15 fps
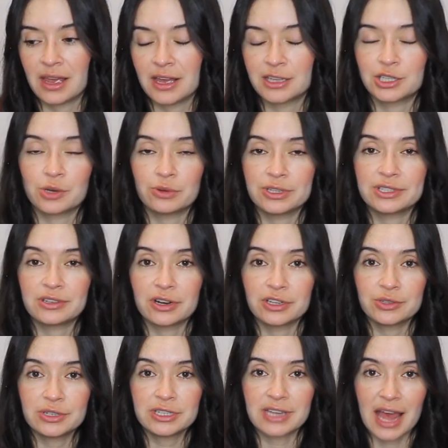so we started
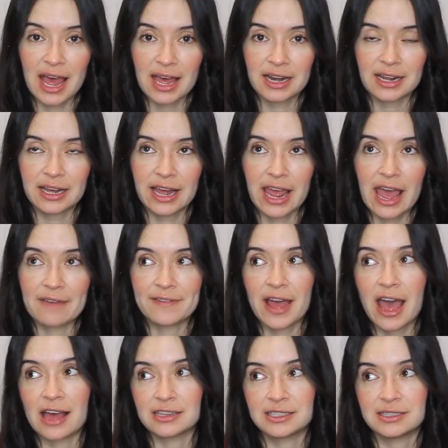doing that.
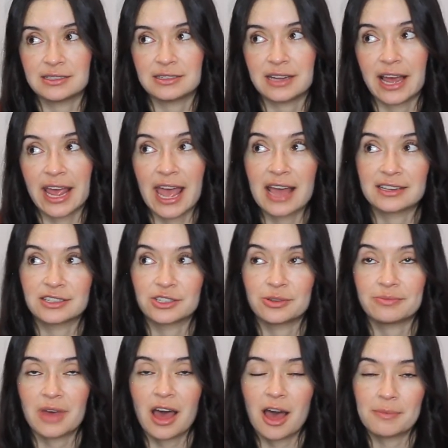I had
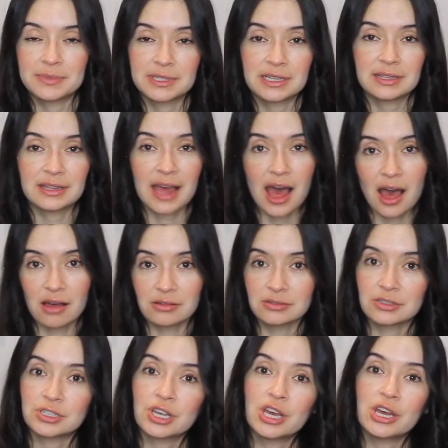some ups and
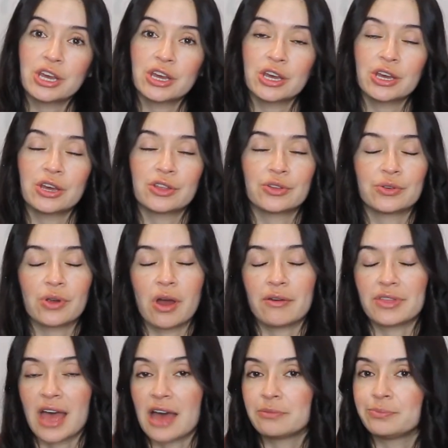downs
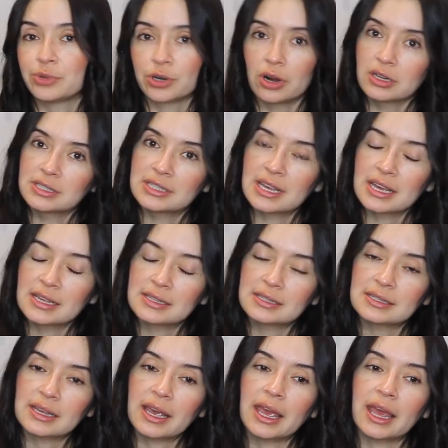throughout that
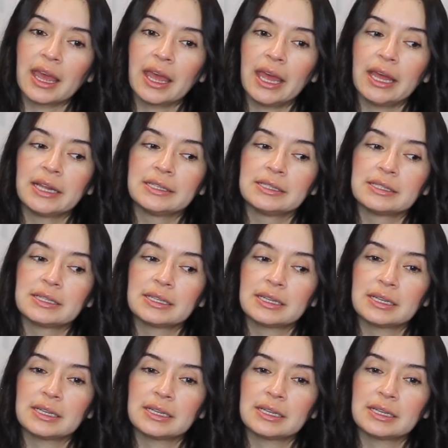process, and